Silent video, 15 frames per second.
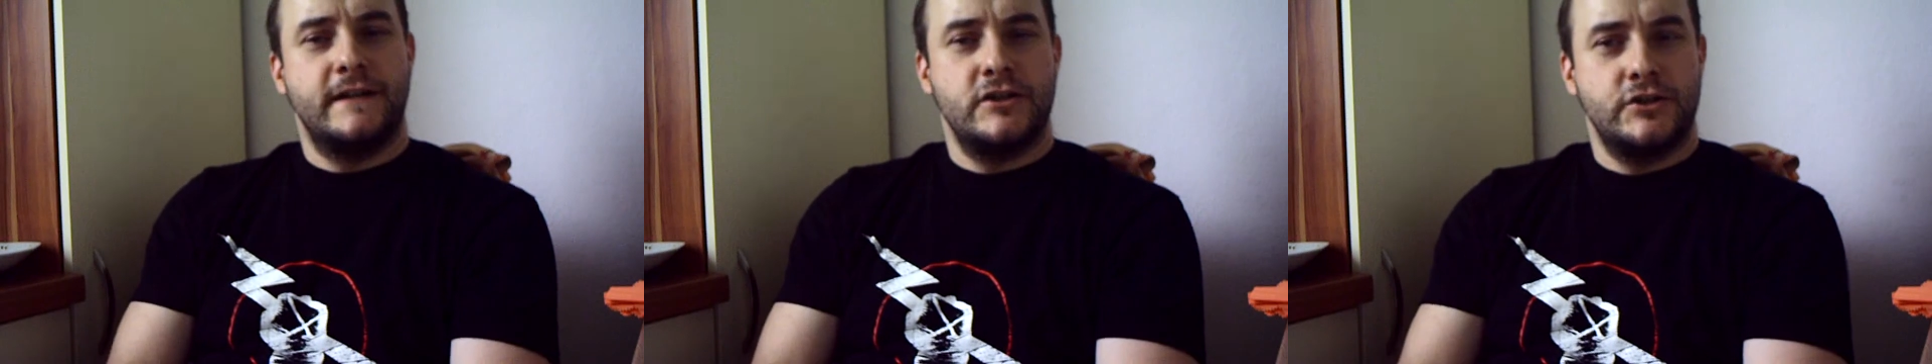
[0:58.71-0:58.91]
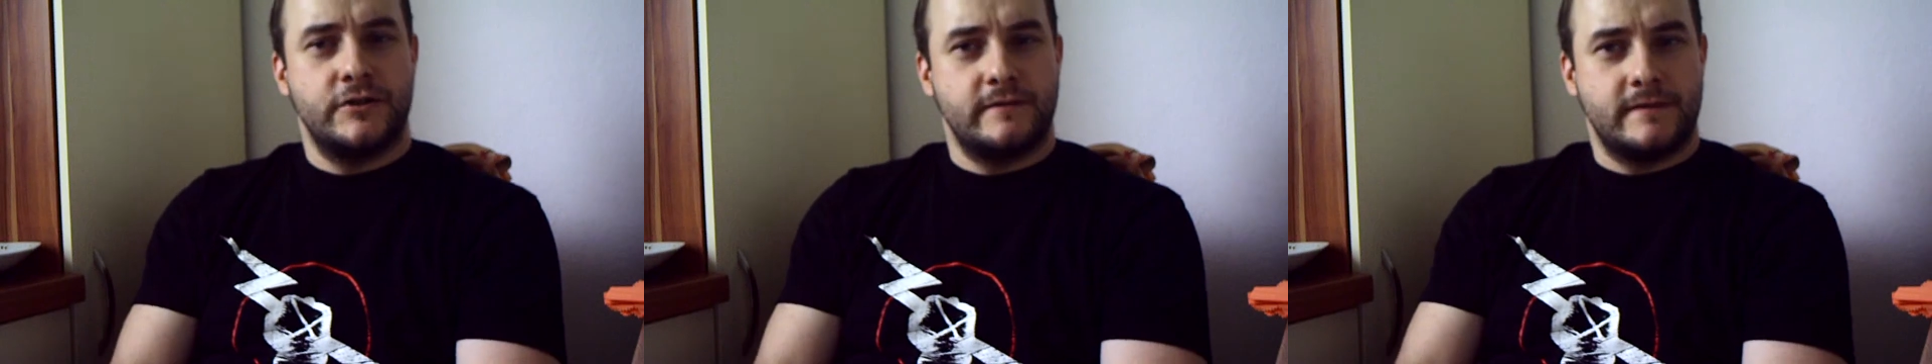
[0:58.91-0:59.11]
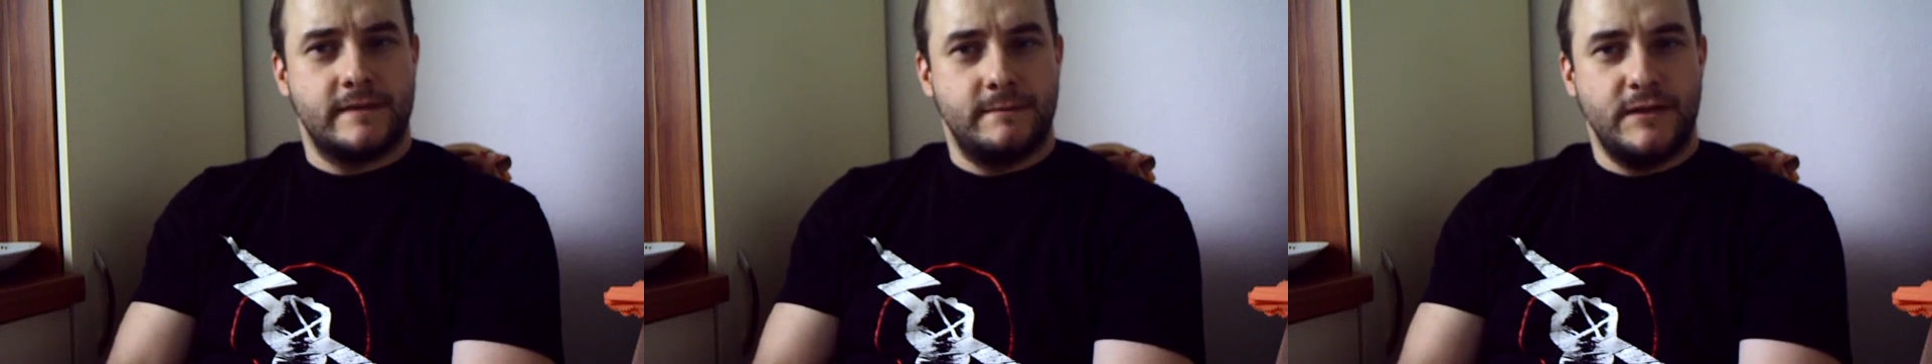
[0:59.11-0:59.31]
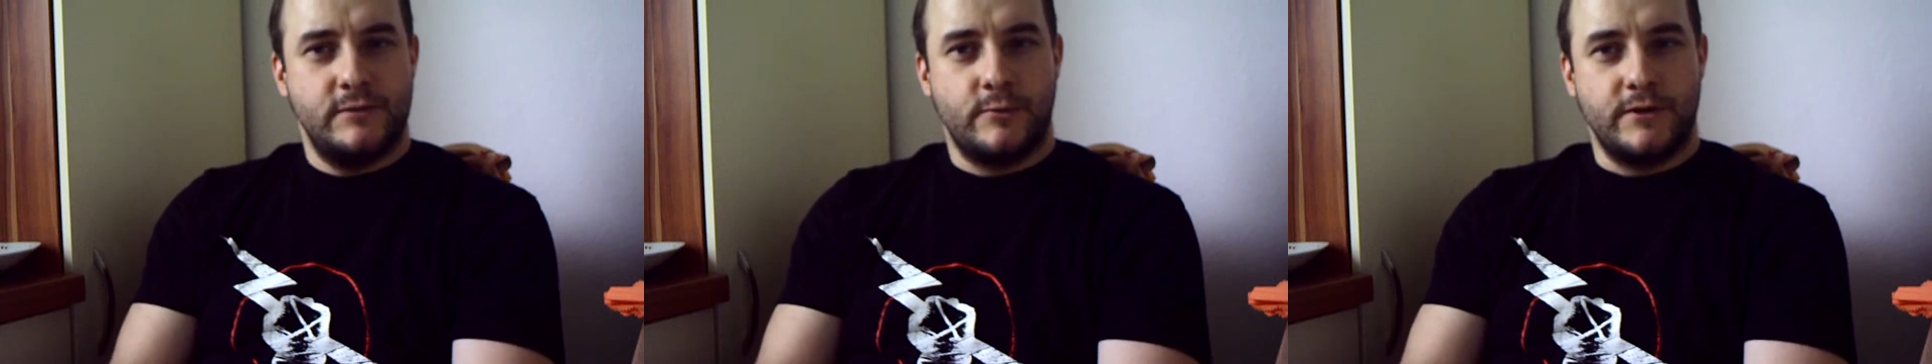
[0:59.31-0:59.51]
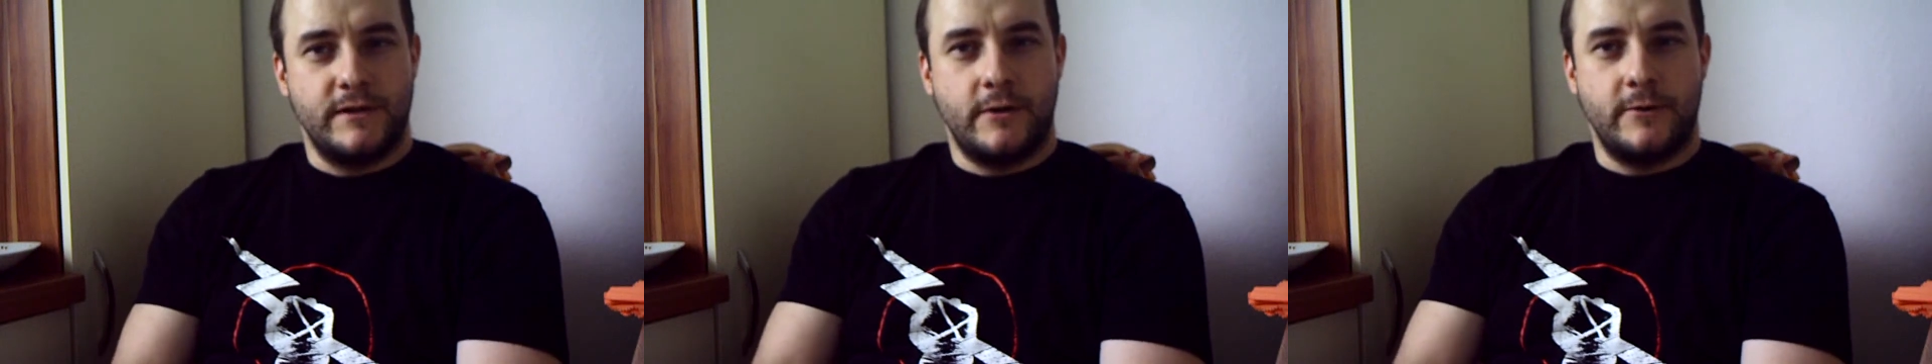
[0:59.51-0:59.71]
edition
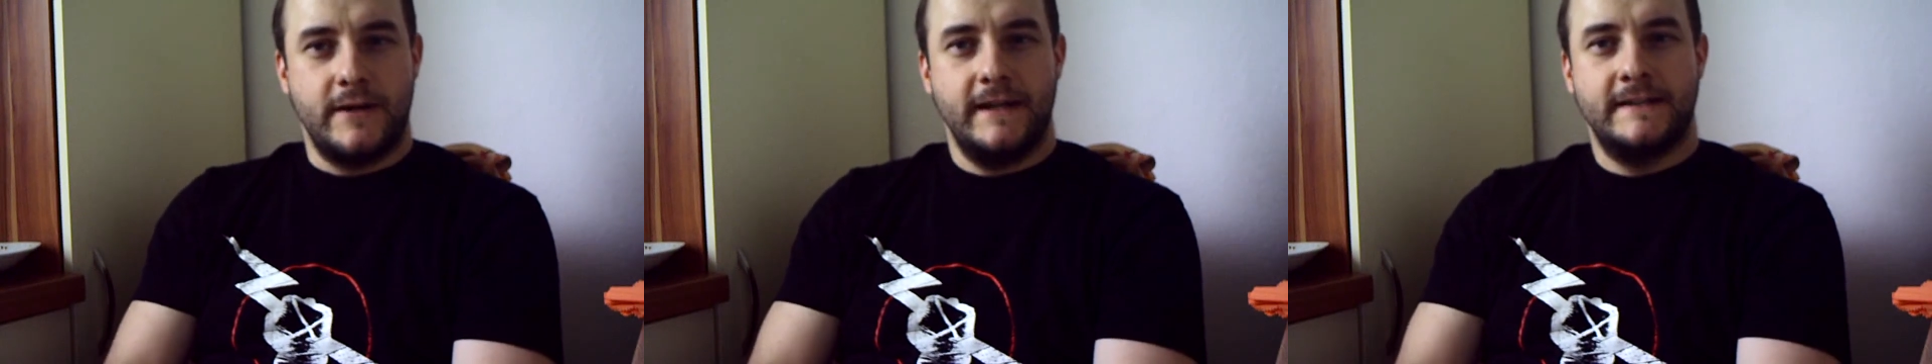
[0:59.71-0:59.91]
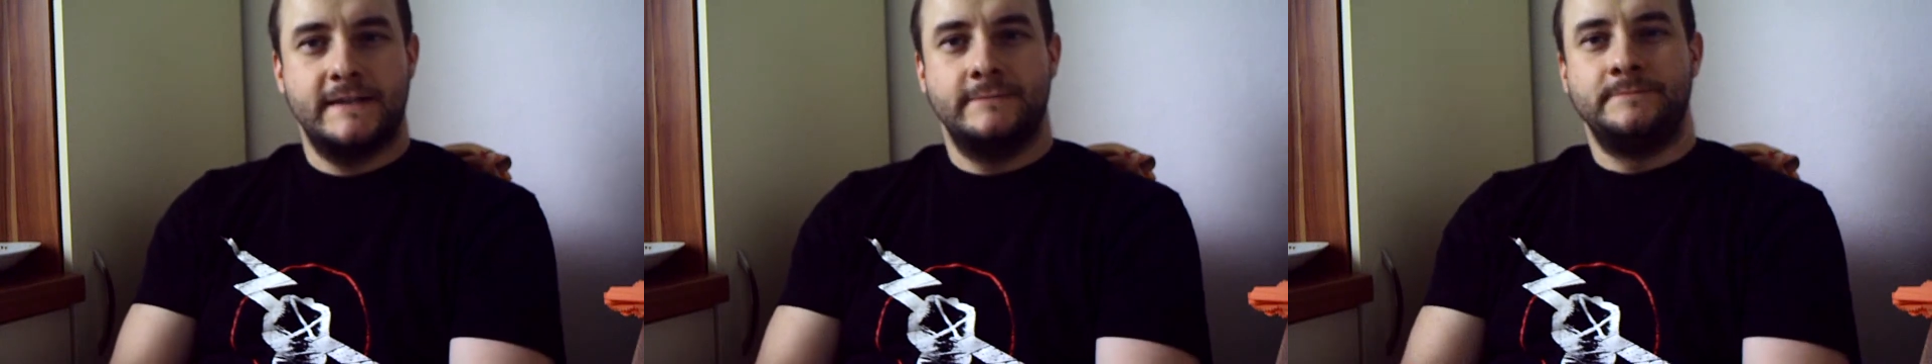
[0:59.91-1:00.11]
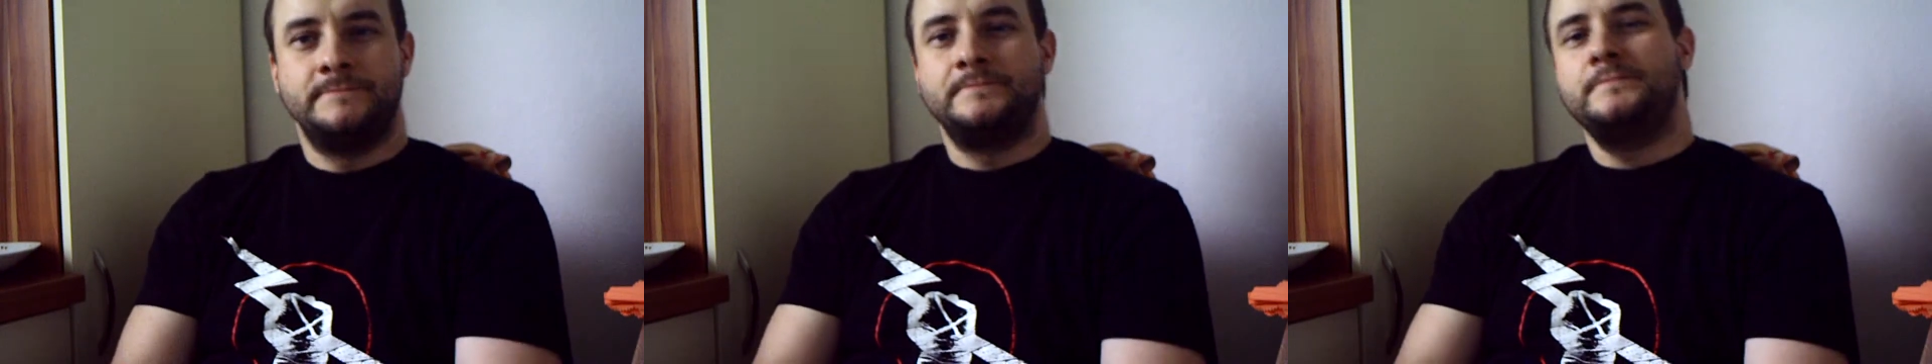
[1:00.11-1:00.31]
Space Marine Codex,